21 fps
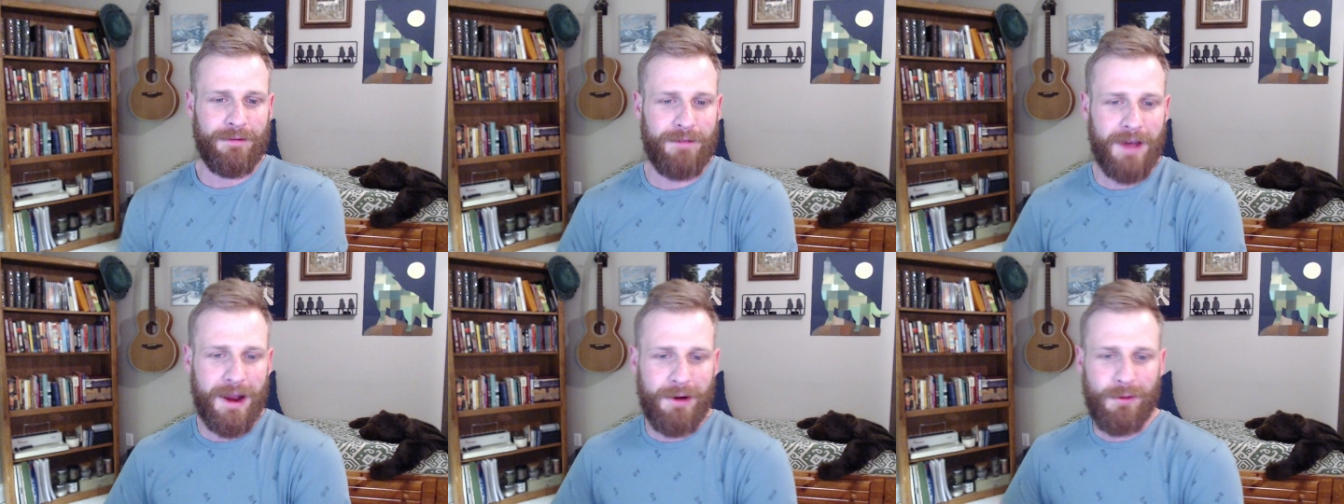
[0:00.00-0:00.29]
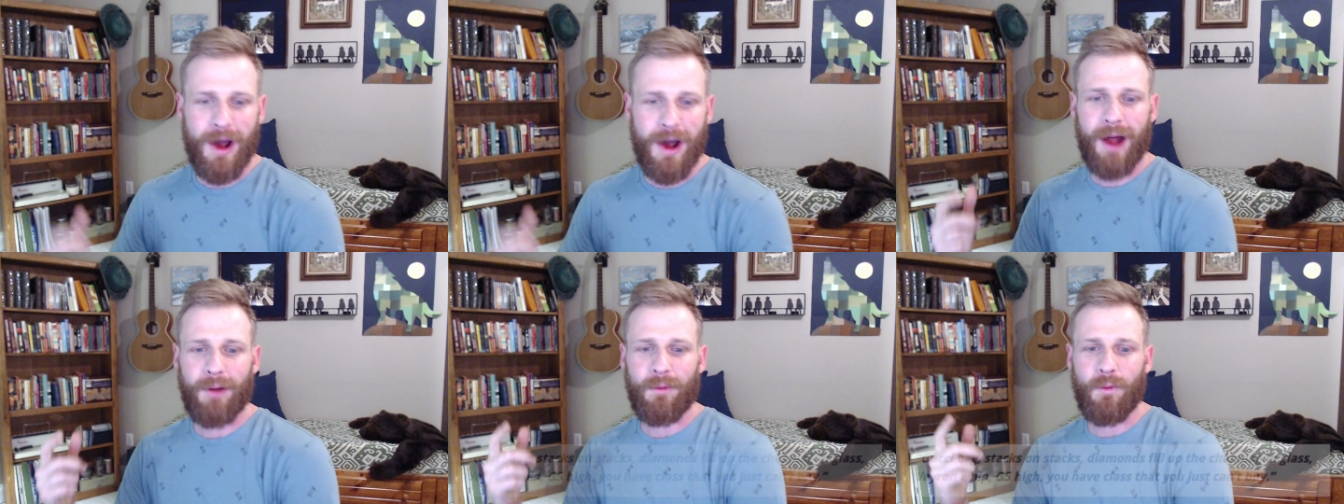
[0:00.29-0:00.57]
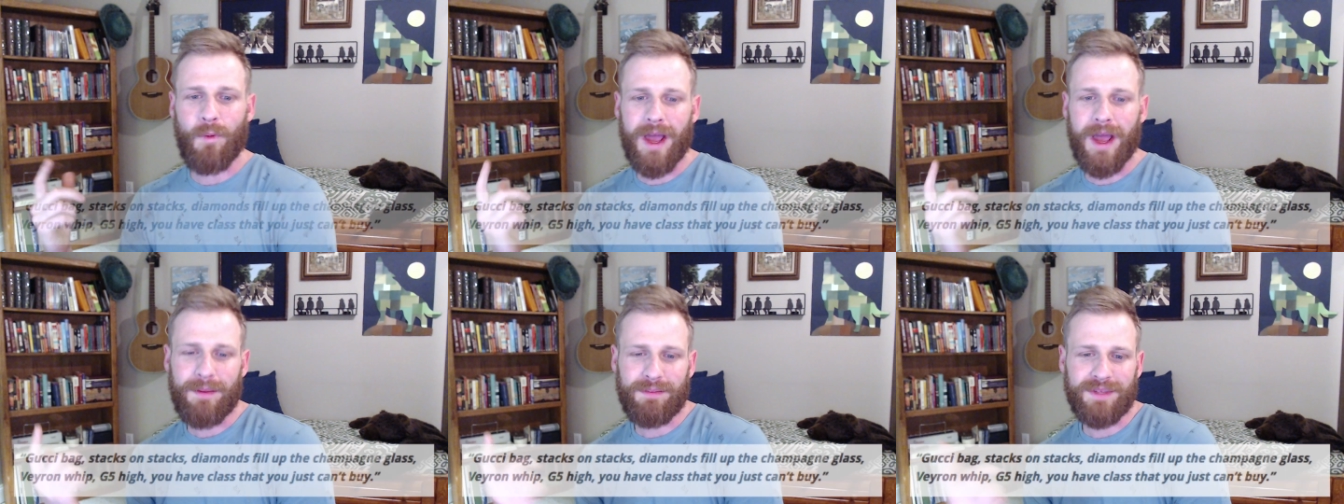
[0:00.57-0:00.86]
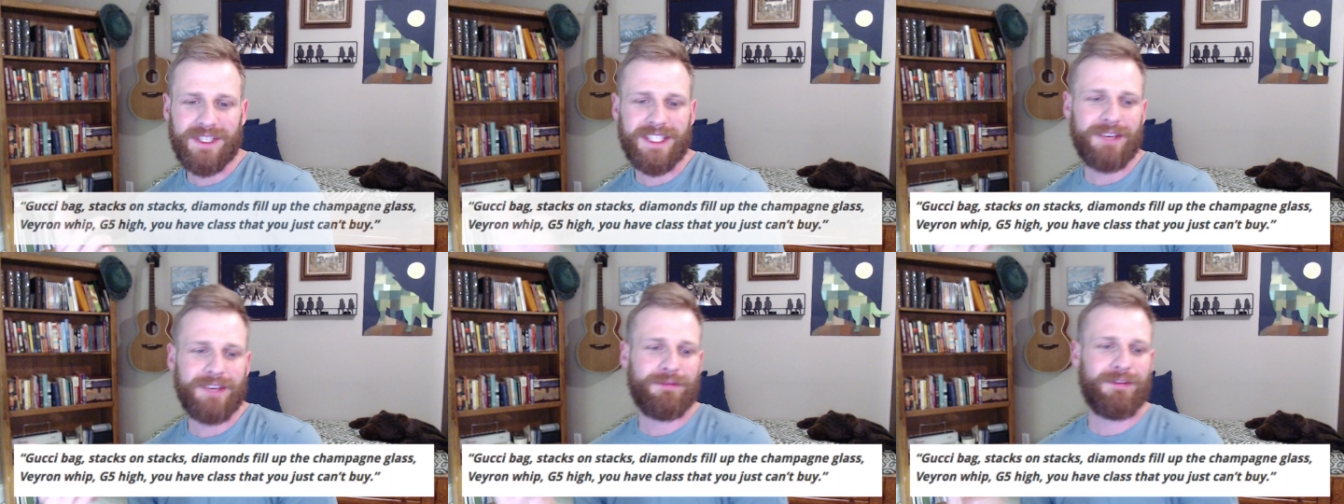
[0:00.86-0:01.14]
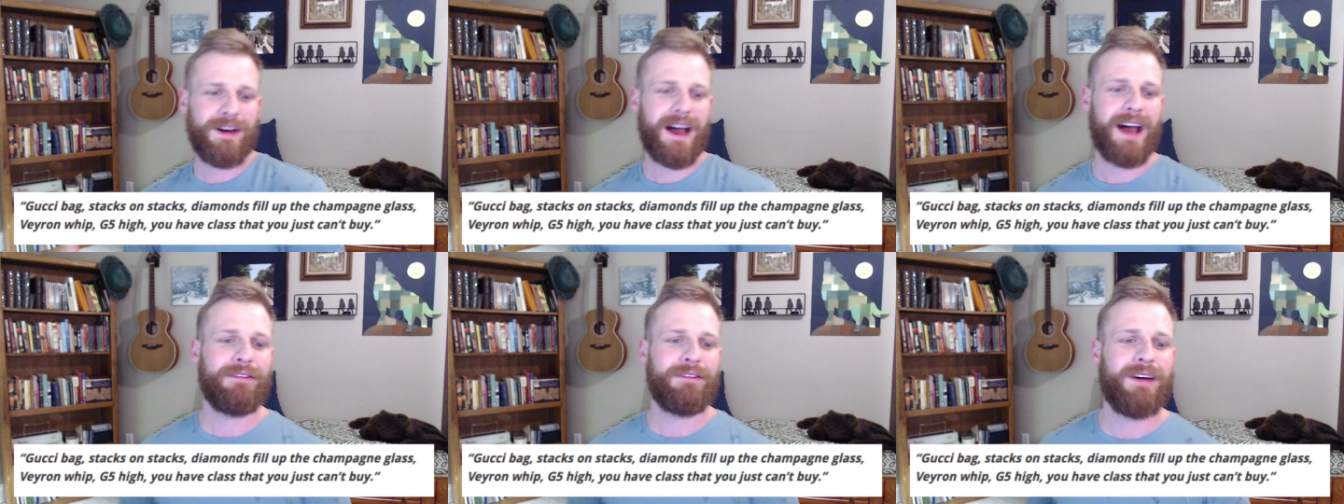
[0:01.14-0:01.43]
Veyron Whip
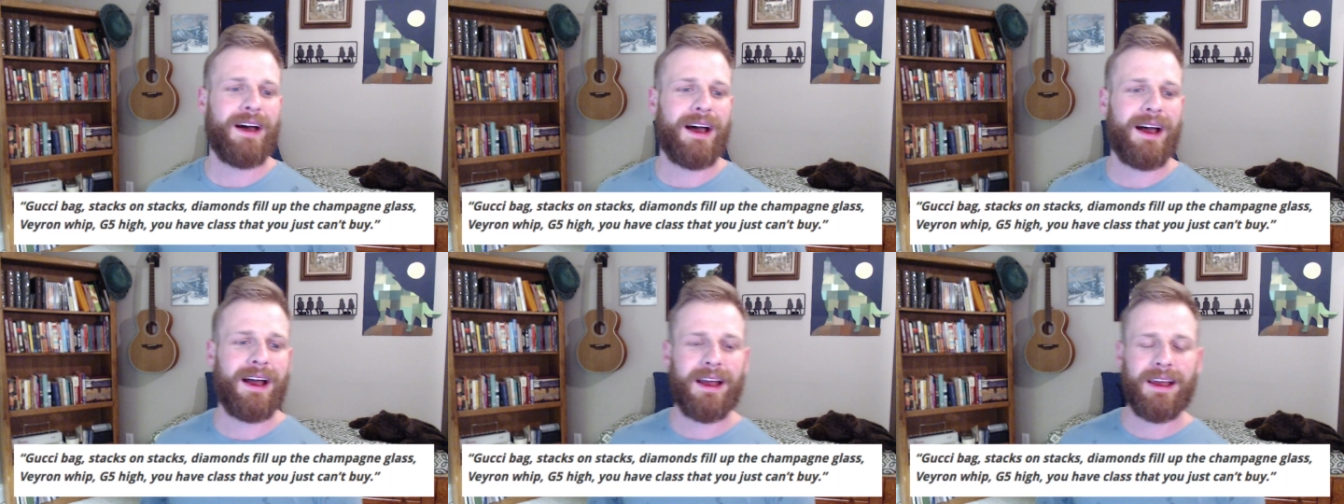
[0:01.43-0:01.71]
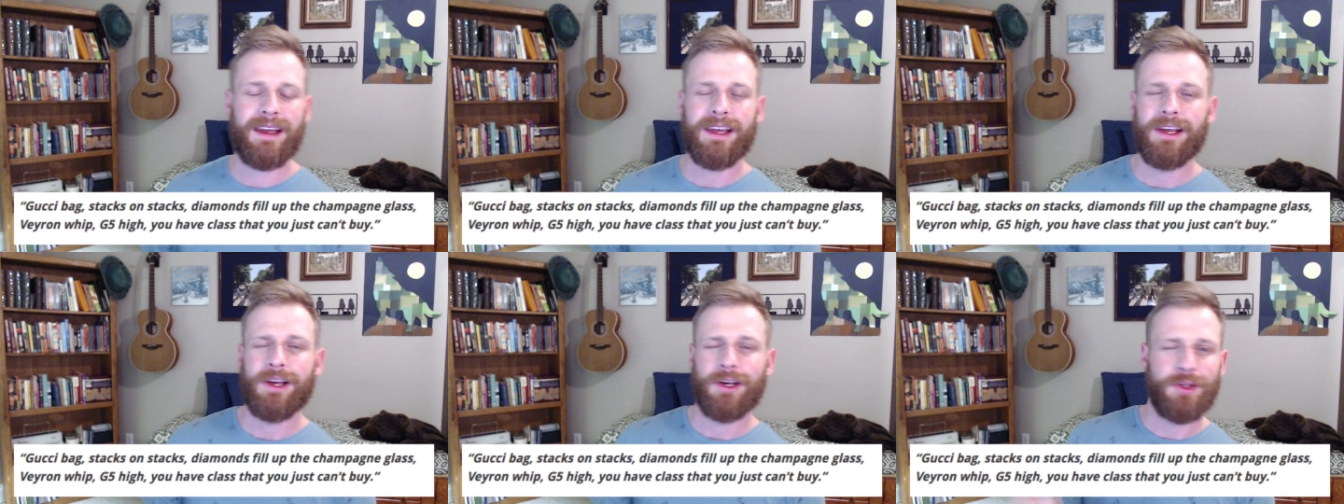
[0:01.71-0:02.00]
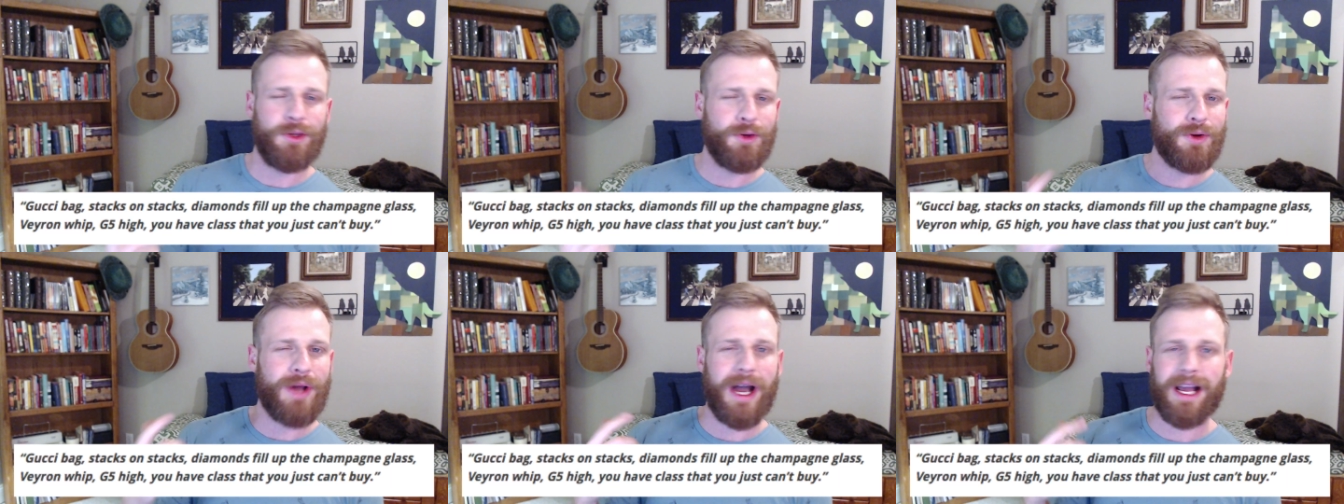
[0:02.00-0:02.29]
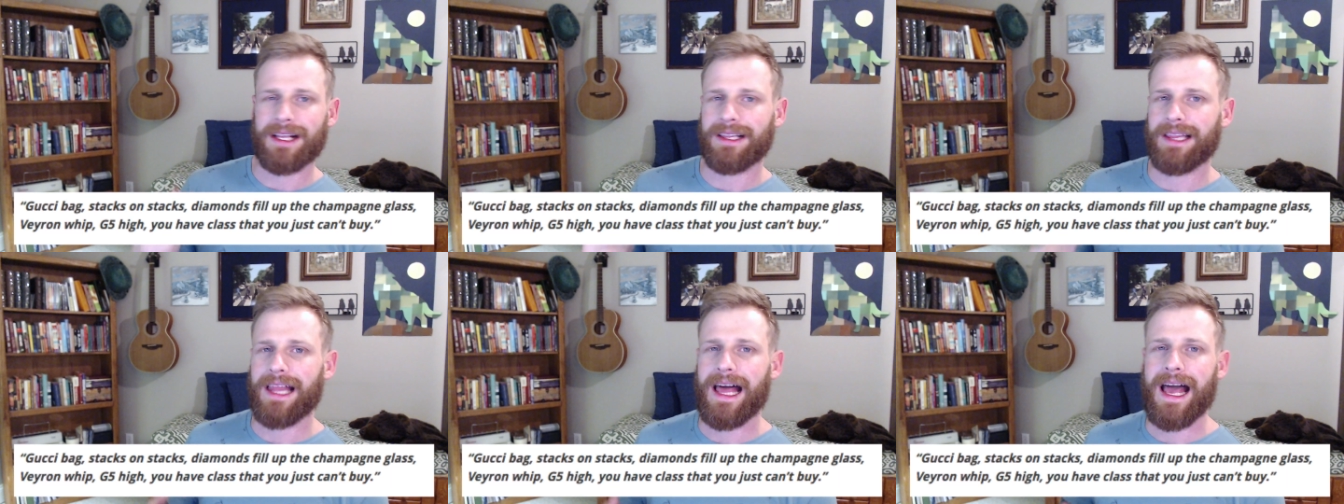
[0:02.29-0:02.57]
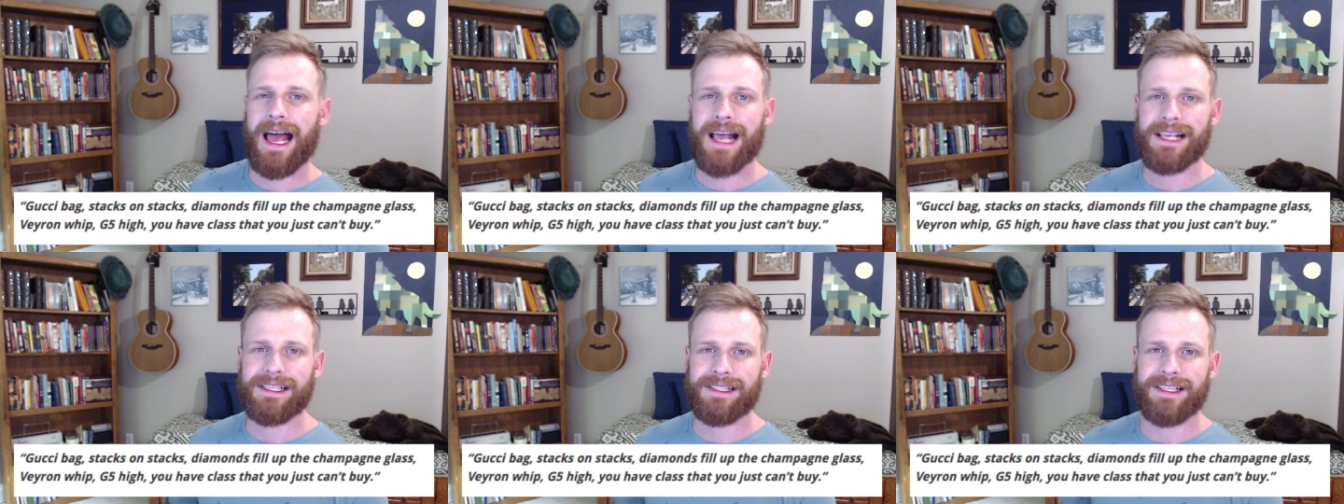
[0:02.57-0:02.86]
G5 High, you got
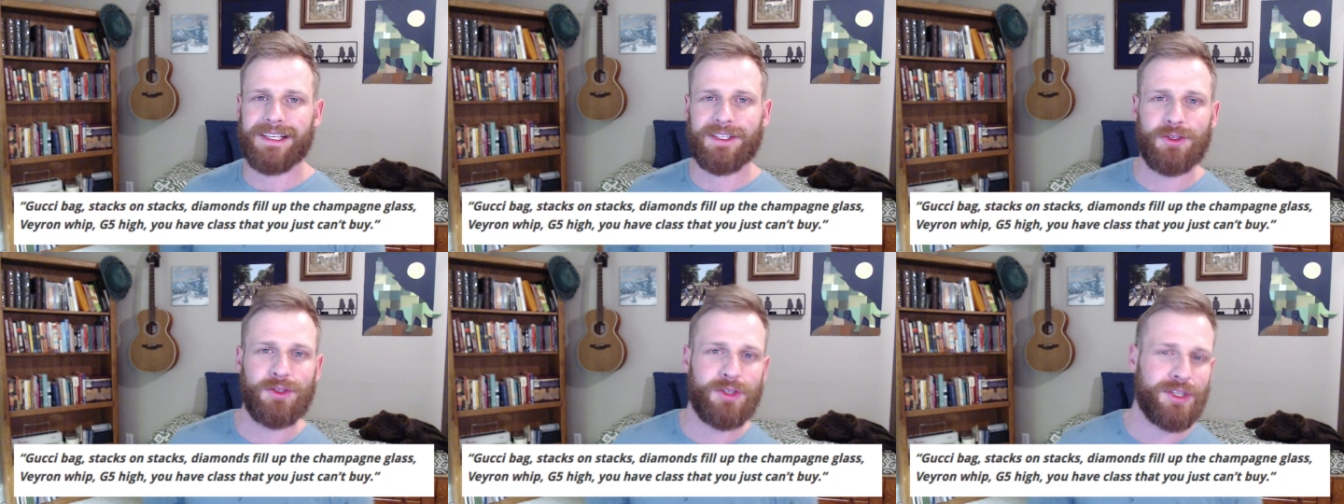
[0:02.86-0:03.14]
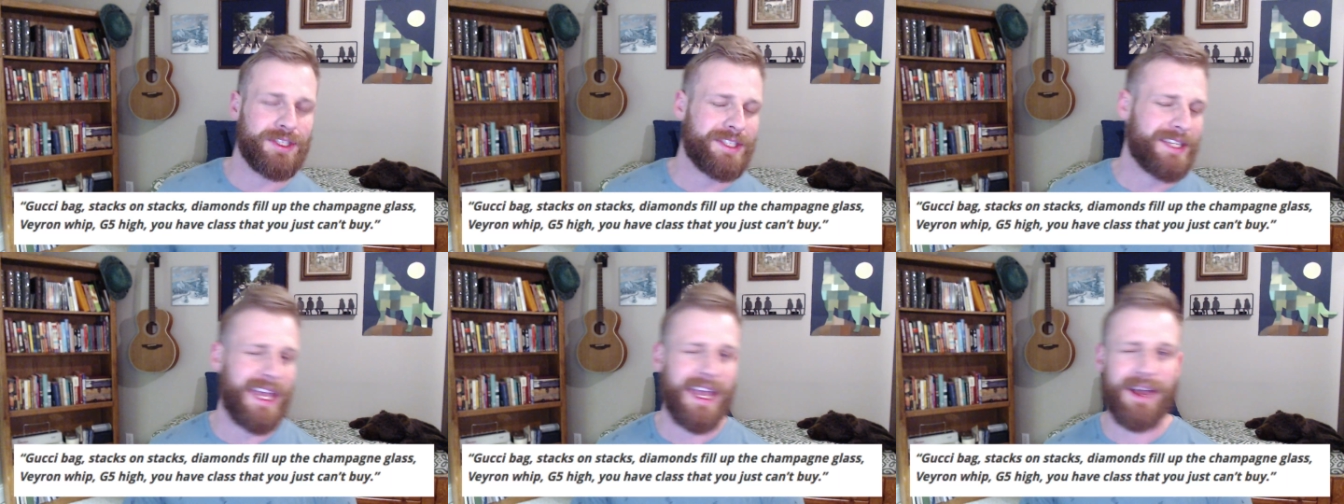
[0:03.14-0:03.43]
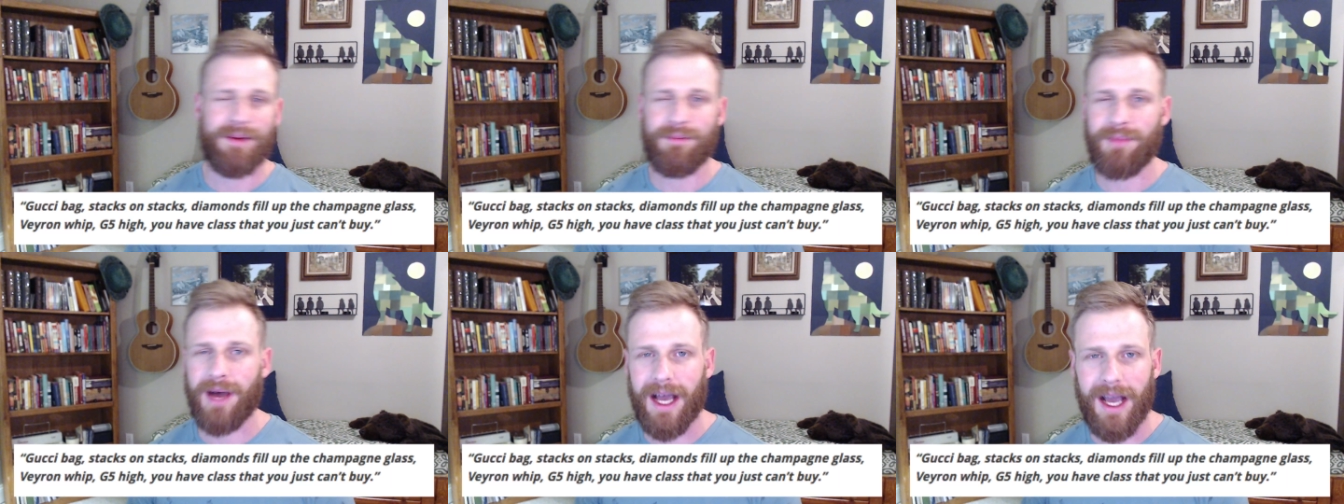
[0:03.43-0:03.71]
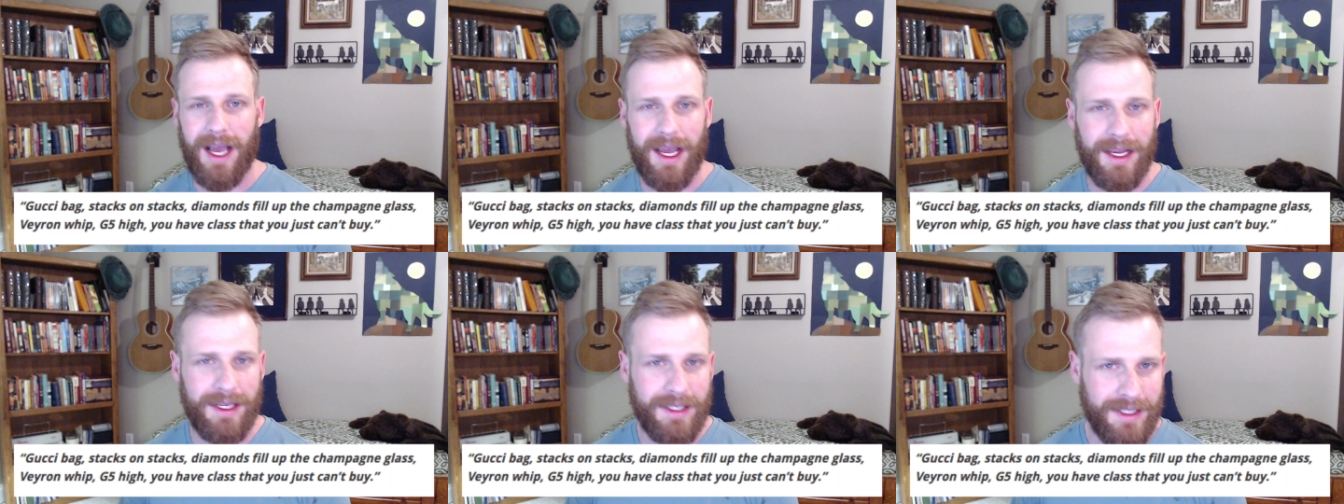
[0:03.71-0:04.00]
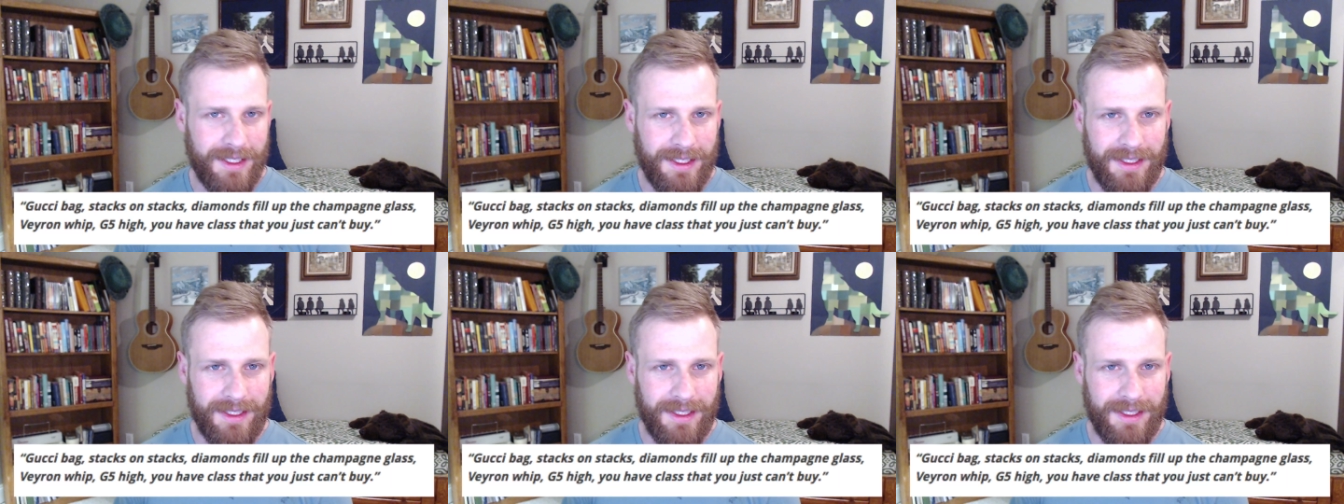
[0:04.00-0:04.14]
class that you just can't buy.